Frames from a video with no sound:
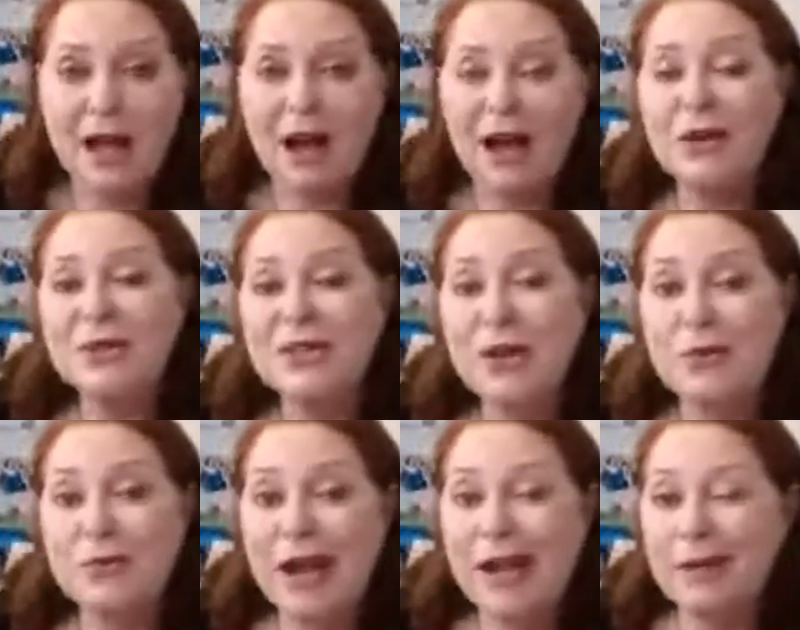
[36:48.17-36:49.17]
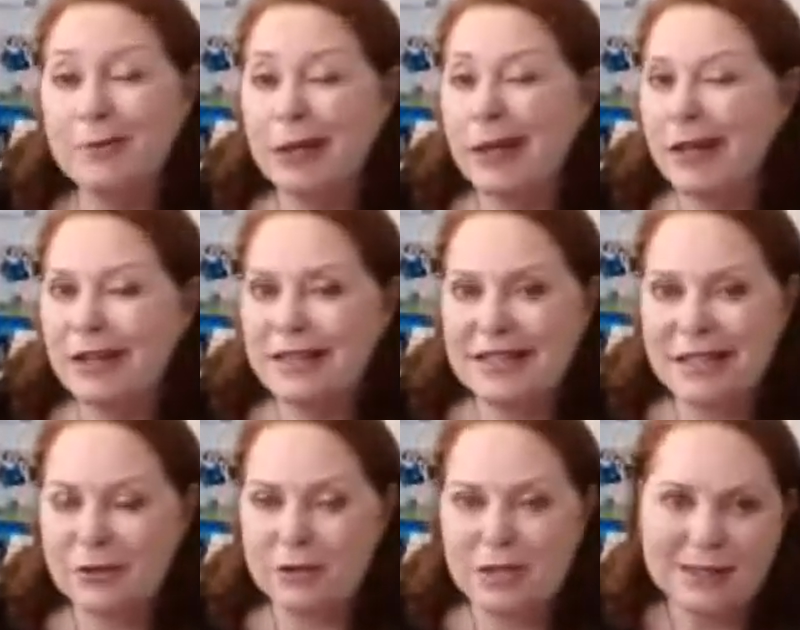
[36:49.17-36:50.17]
I also ran my
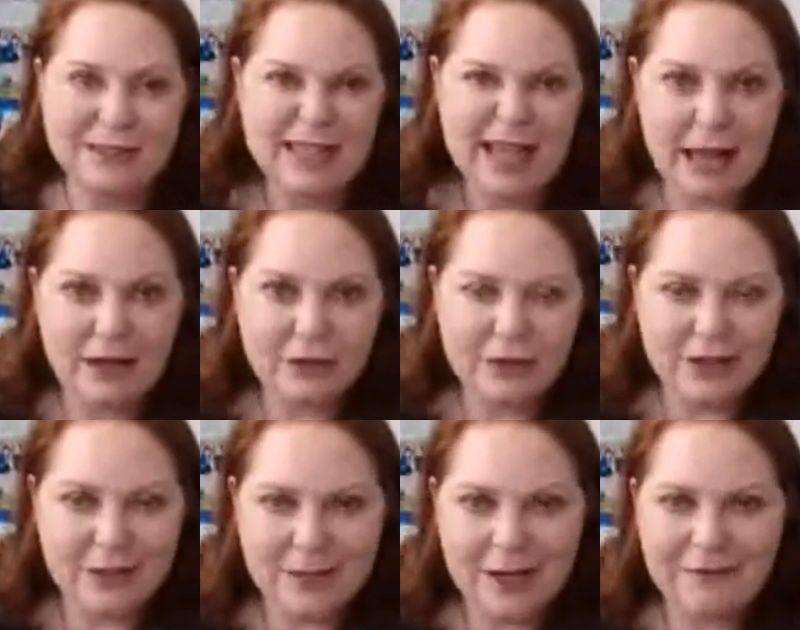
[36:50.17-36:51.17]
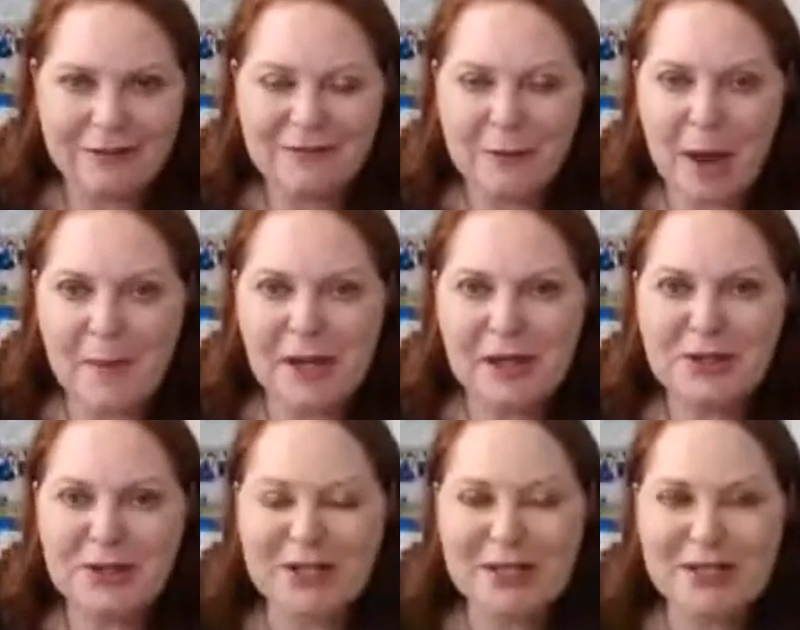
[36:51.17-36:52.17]
secret little algorithm that I run for my
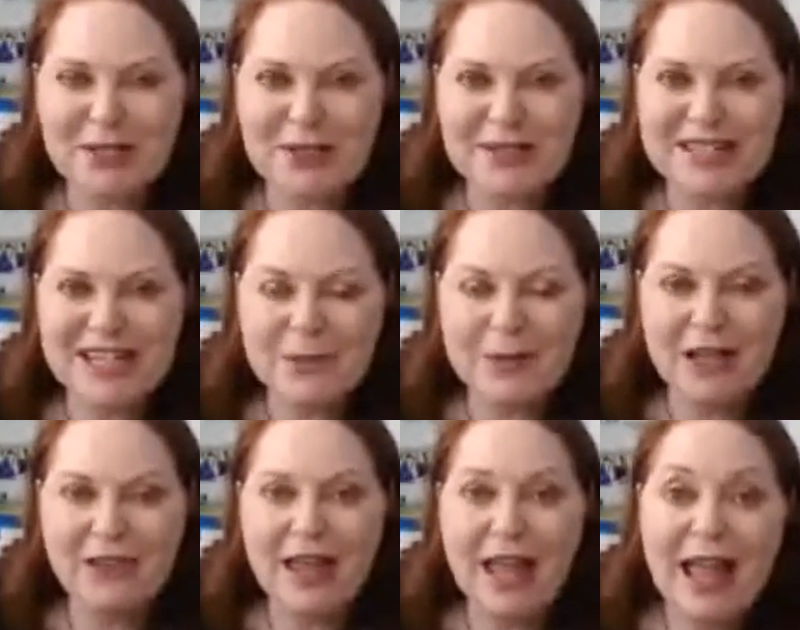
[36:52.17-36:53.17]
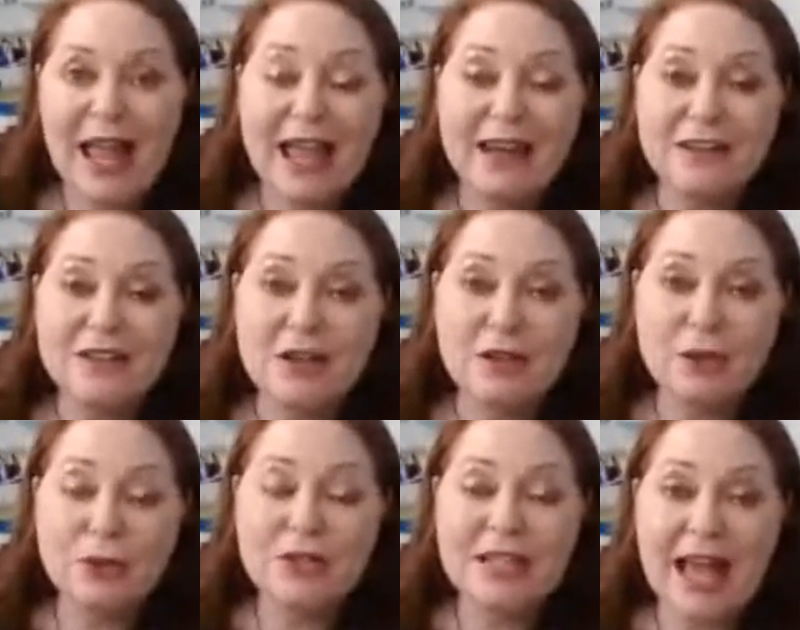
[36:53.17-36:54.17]
mentoring students each month, and
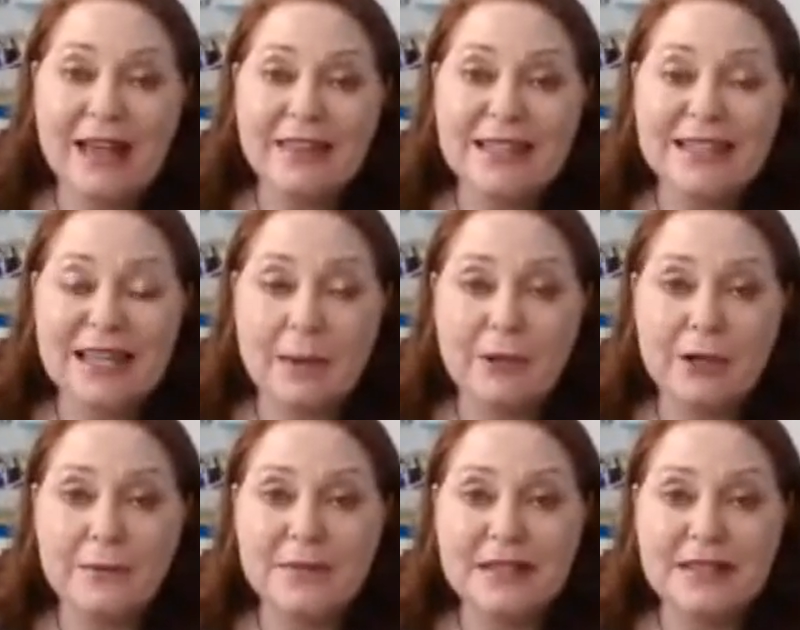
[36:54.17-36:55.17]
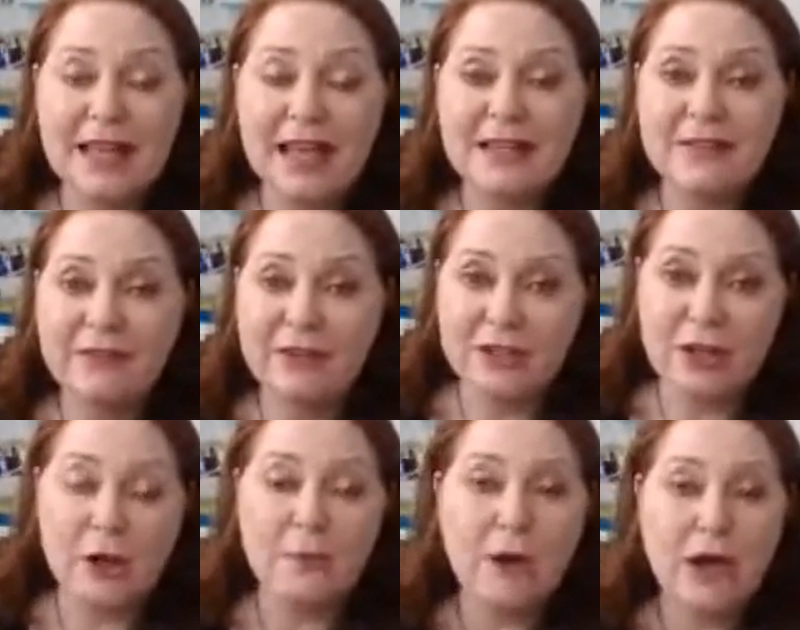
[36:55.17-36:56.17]
looked at the suburbs that first
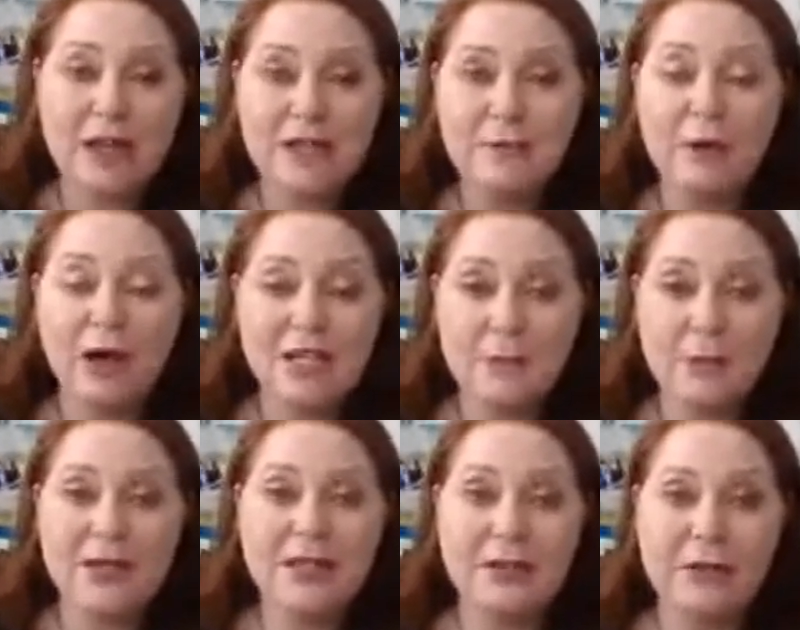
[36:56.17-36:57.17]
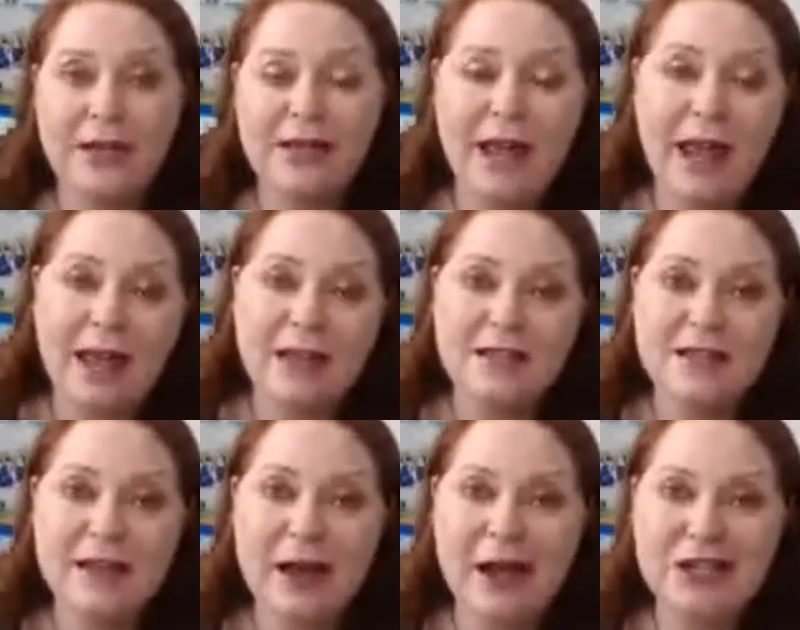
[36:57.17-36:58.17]
home buyers price points are in, and
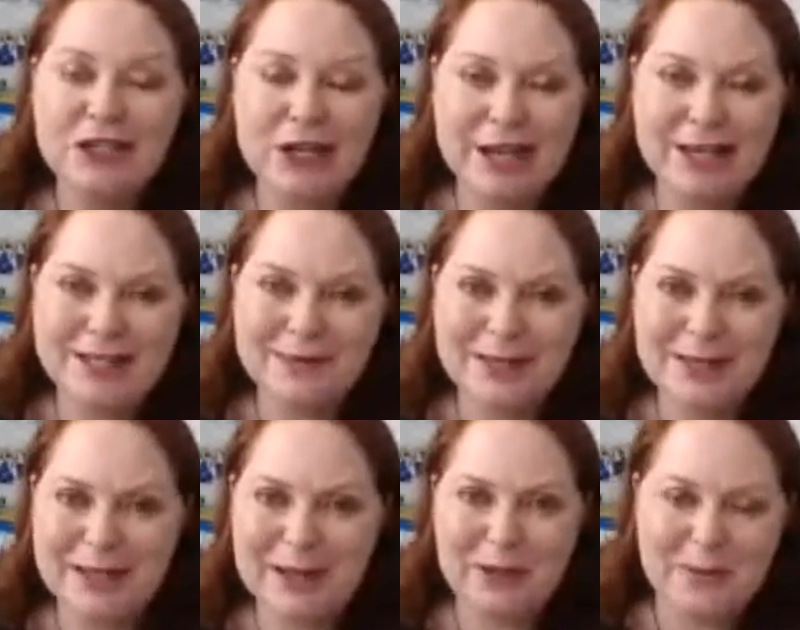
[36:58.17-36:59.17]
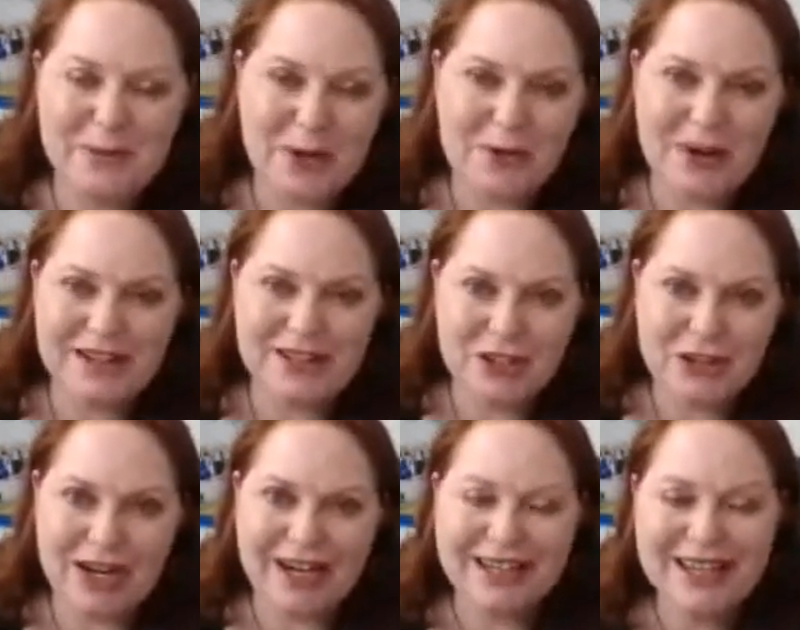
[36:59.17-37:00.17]
I shared some of the suburbs around
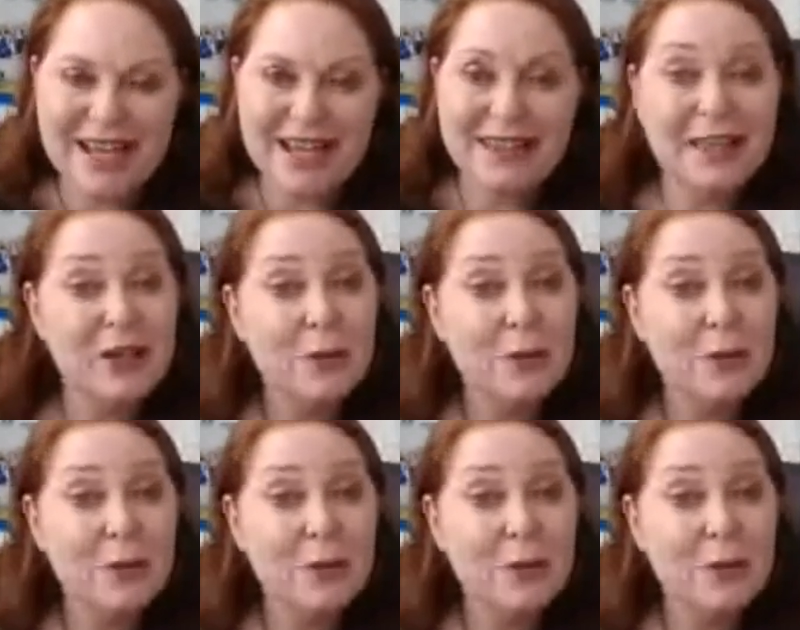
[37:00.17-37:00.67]
Australia that you